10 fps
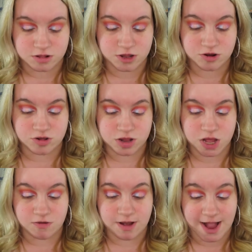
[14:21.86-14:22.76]
Glitter
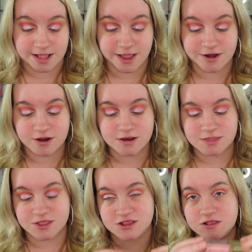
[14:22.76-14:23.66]
Glow
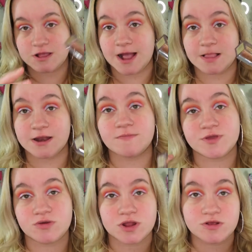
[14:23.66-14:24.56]
Highlighter. This is highlighter,
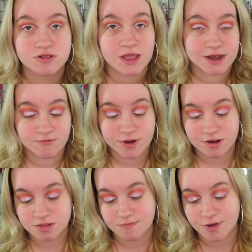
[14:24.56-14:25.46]
but you can use it
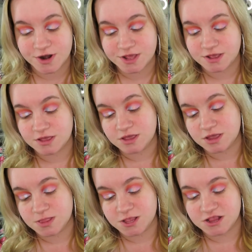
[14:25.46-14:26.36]
anywhere on the body.
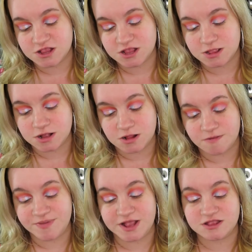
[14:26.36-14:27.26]
This is in the
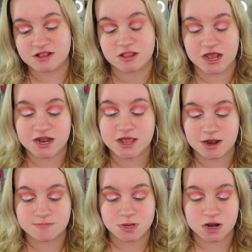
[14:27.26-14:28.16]
color Painted Lady,
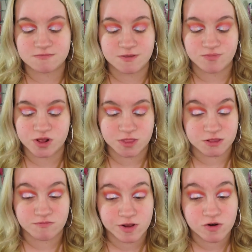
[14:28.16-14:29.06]
and I'm just going to be putting
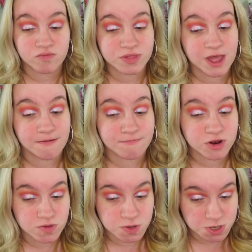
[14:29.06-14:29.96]
this right over that
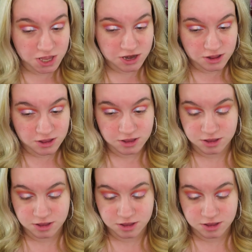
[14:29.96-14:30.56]
middle shade.